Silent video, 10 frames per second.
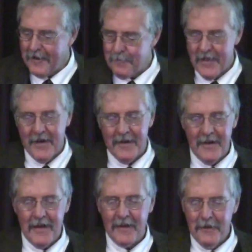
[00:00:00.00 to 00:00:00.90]

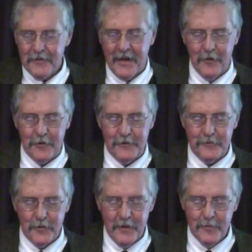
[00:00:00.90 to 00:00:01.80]
I love
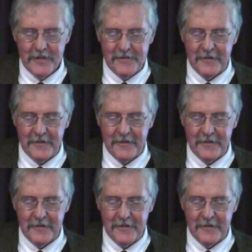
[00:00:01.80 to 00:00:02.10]
catalogers for that,